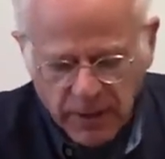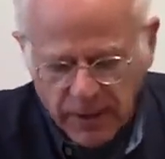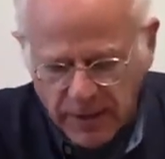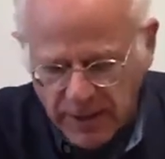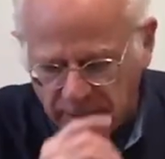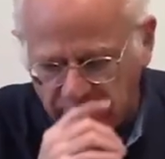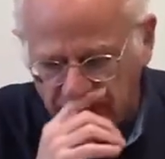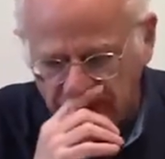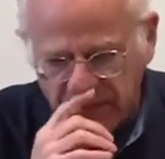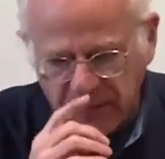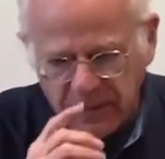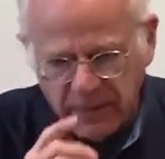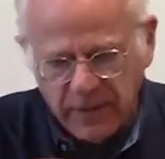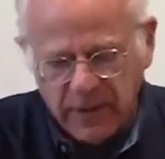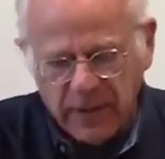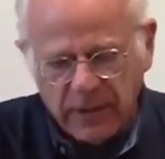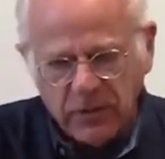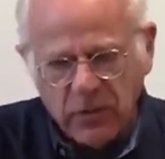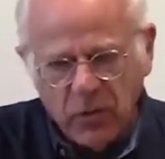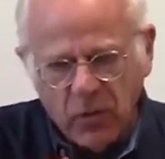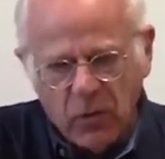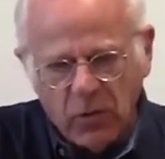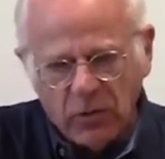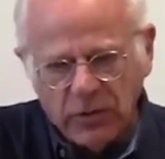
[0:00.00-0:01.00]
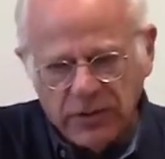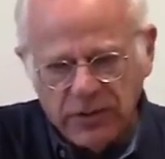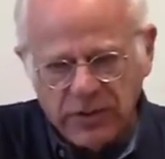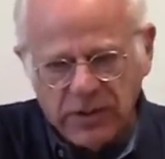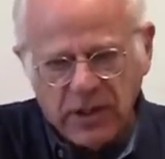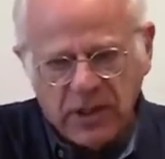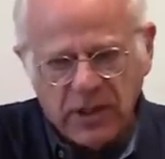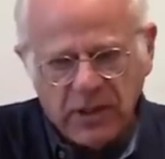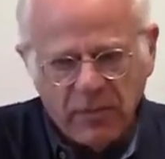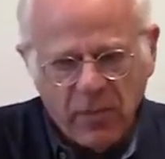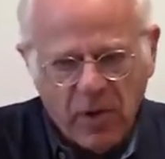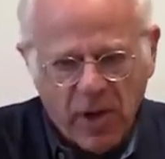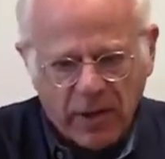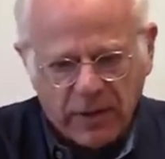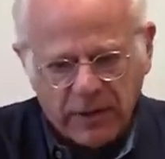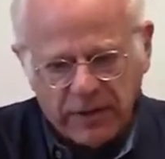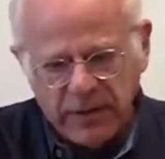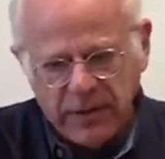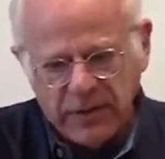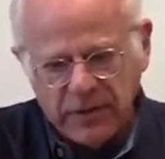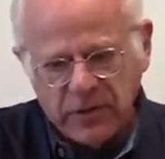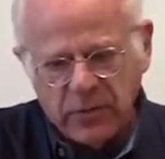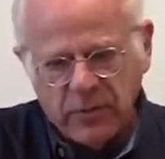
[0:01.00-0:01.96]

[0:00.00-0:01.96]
Uh, that gold is the commodity,